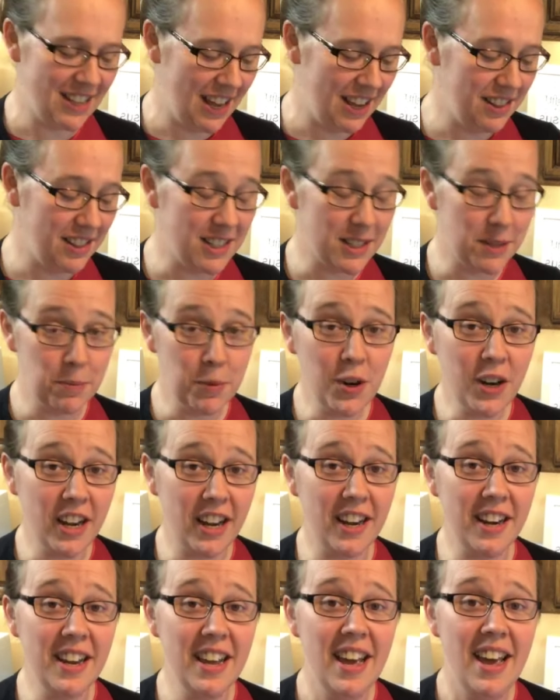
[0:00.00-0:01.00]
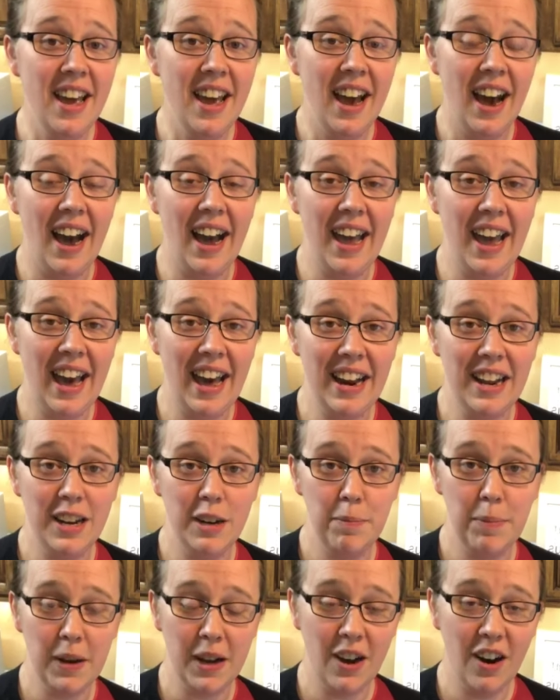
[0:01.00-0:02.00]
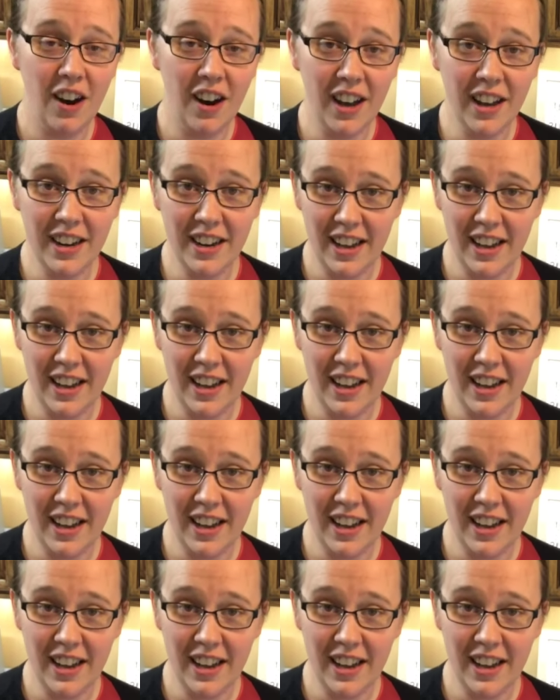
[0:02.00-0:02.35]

And this morning, I added pecan